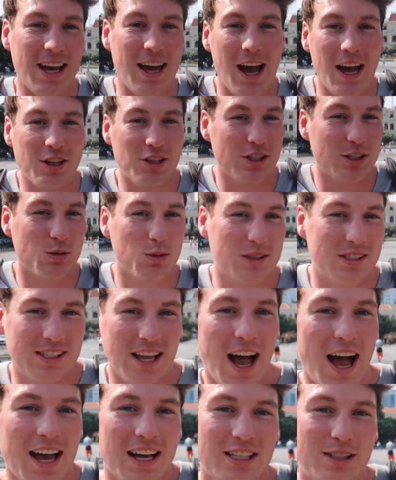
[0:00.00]
I, I just was
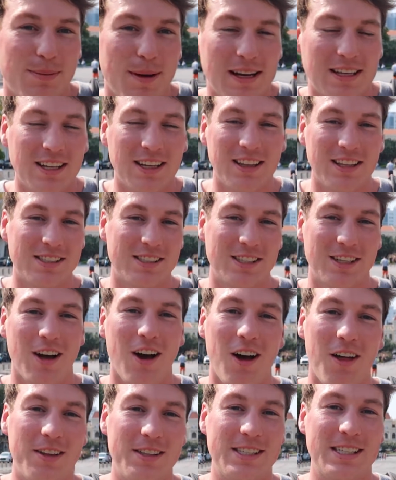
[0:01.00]
not expecting this at
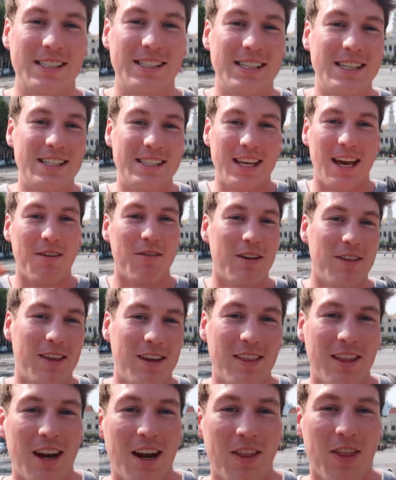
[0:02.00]
all. This exceeds
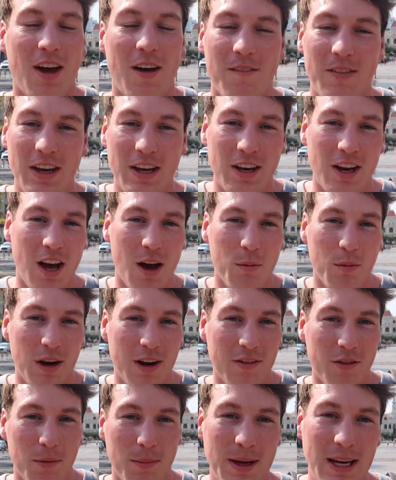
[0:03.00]
everything that I thought Vietnam
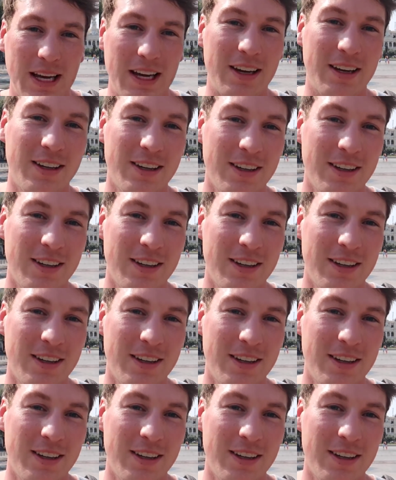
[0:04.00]
would ever be.